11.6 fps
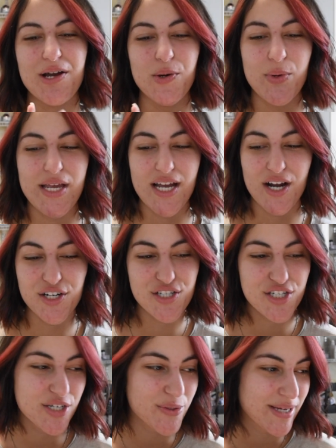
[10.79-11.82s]
we are
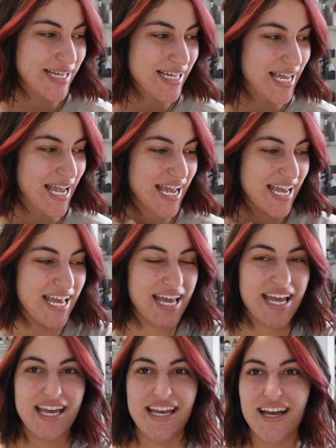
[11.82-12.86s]
doing
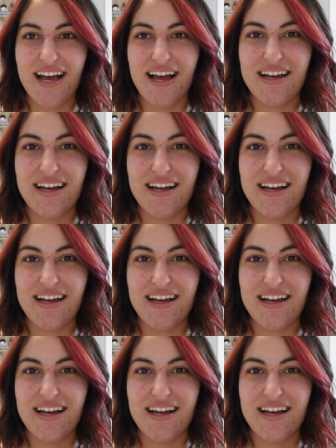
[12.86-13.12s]
a